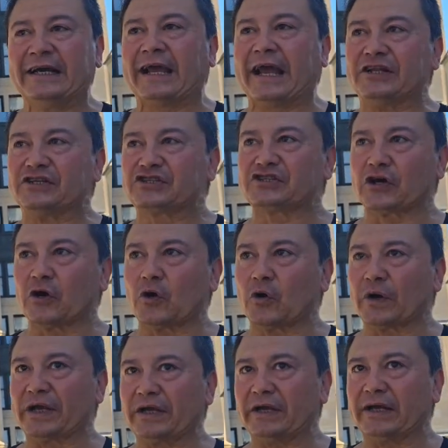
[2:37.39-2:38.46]
And so
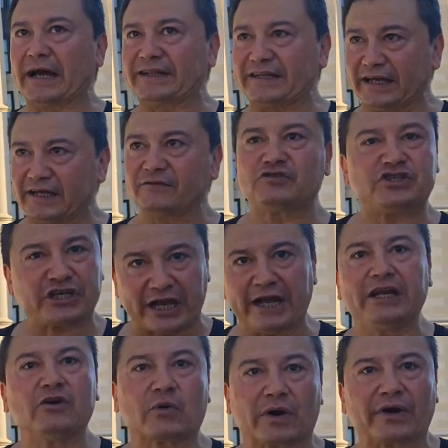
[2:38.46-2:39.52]
at the end of
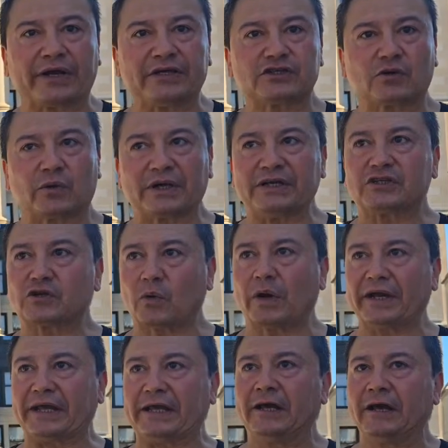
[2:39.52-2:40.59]
January
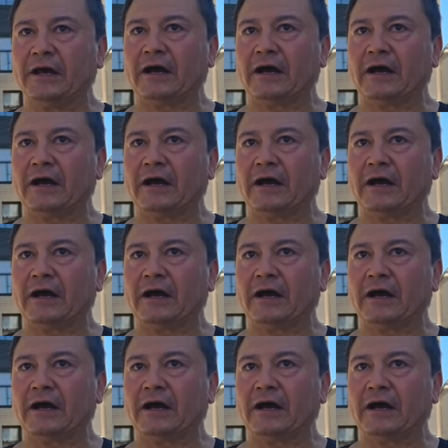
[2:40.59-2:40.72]
2020,